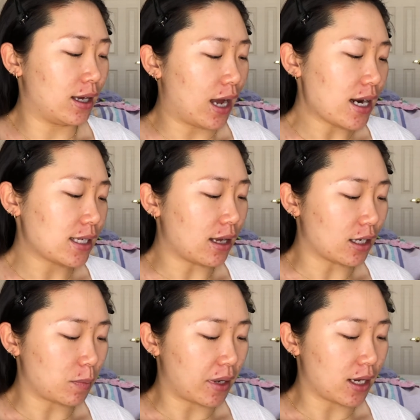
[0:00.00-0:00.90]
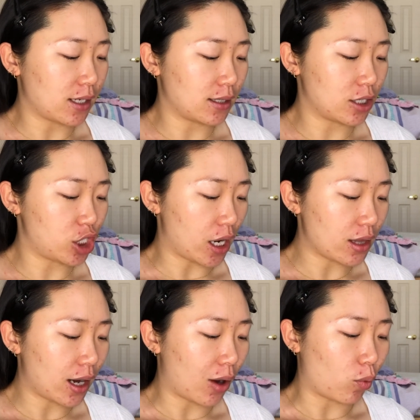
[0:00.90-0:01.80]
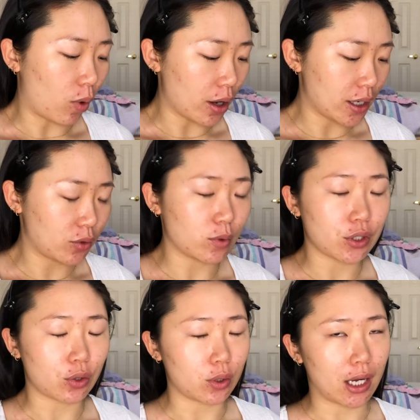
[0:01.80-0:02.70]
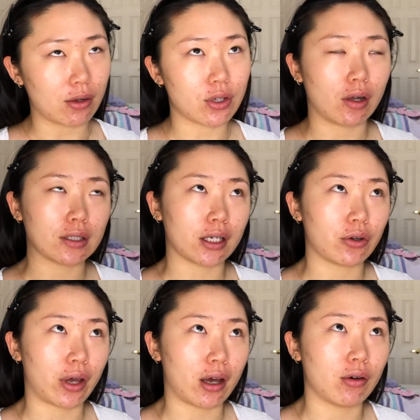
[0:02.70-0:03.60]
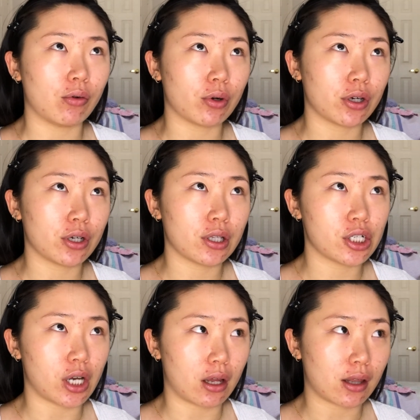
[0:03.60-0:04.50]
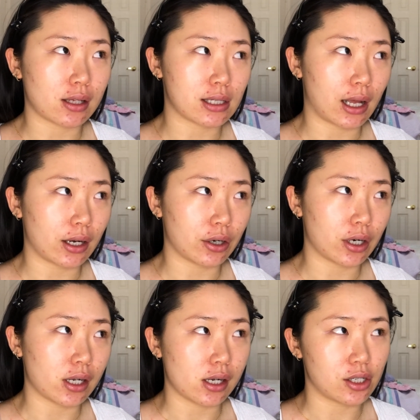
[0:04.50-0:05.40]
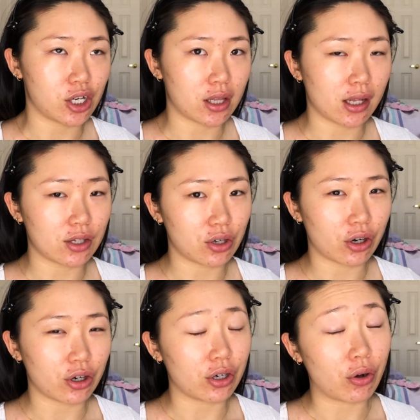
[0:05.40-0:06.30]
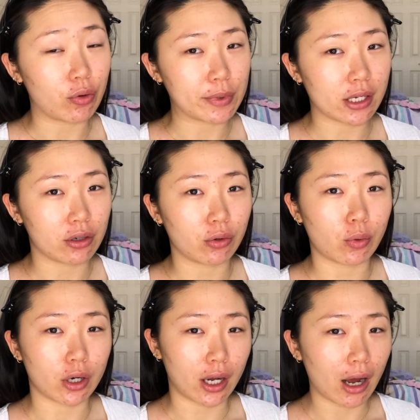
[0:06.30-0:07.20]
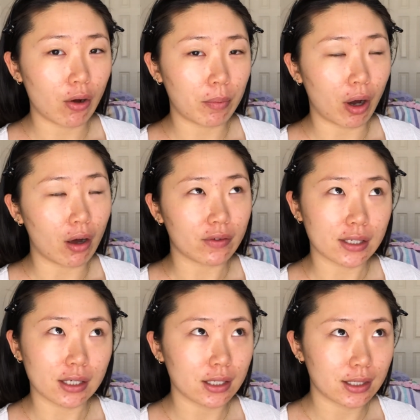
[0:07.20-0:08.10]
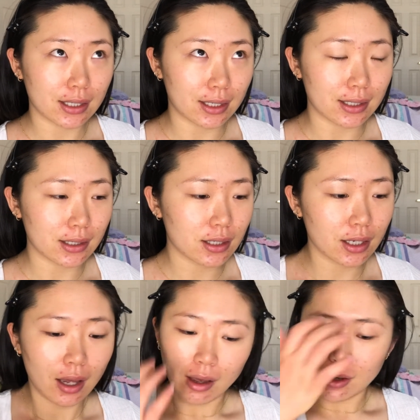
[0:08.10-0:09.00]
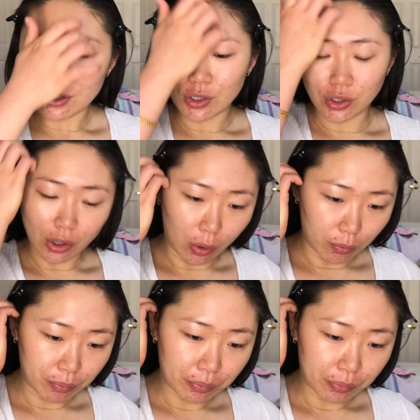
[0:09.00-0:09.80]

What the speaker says: kind of sucks because the shade that I wanted was sold out. So I was like, okay, I'll order the shade that's lighter and then a shade that's darker in hopes that it'll work out, but obviously it didn't. So